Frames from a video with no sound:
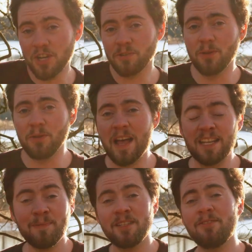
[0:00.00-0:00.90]
general
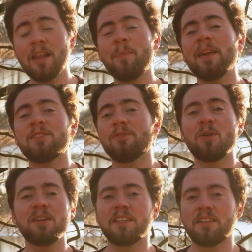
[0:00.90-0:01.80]
has been developing its
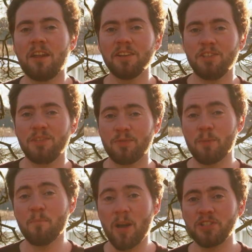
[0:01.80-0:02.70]
floating technologies
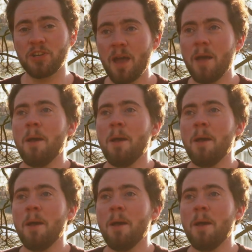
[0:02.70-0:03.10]
for much